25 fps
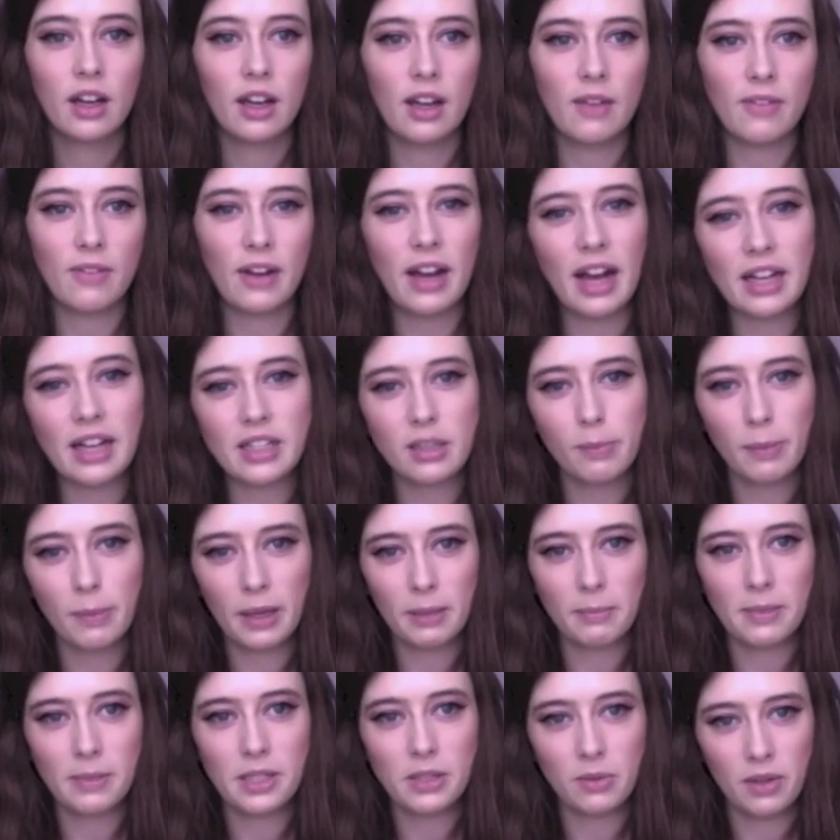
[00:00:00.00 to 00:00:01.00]
if I had to
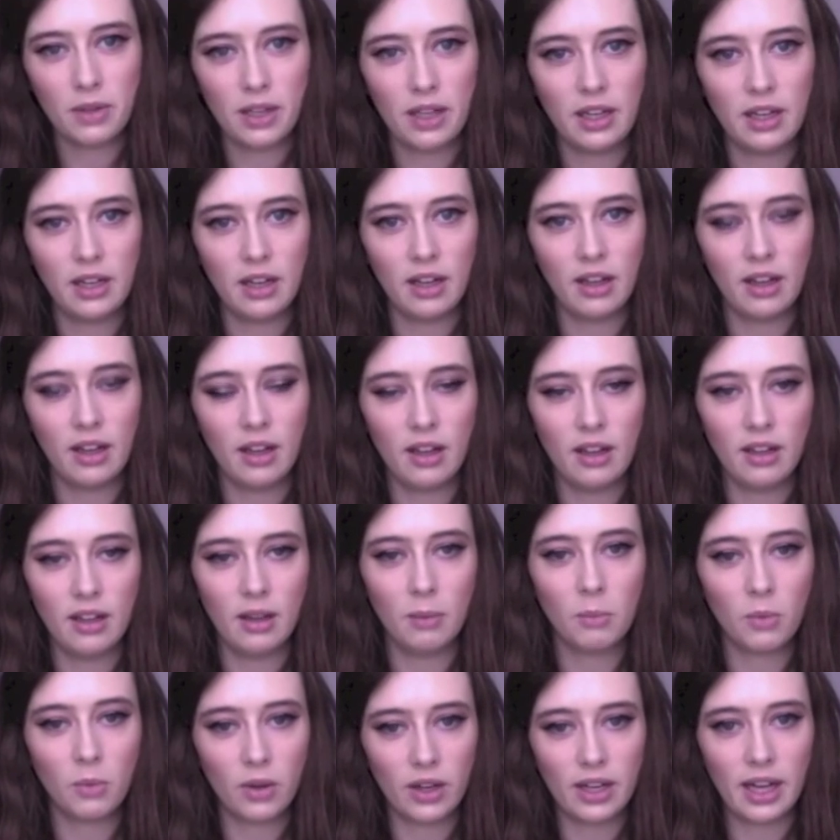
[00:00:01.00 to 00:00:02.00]
pick between a
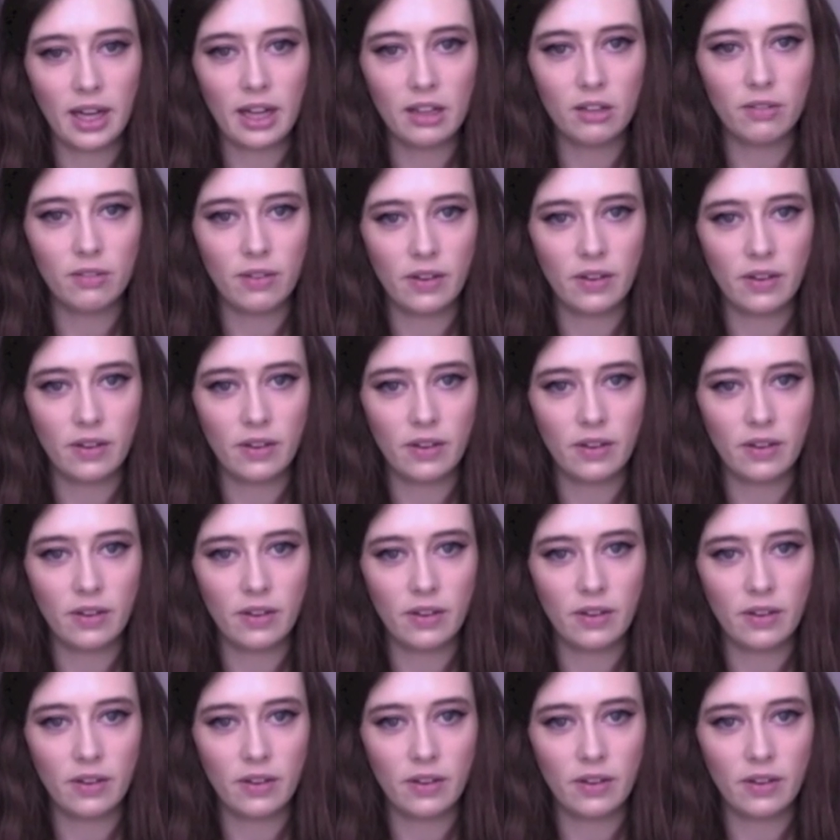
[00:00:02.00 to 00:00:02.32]
more yellow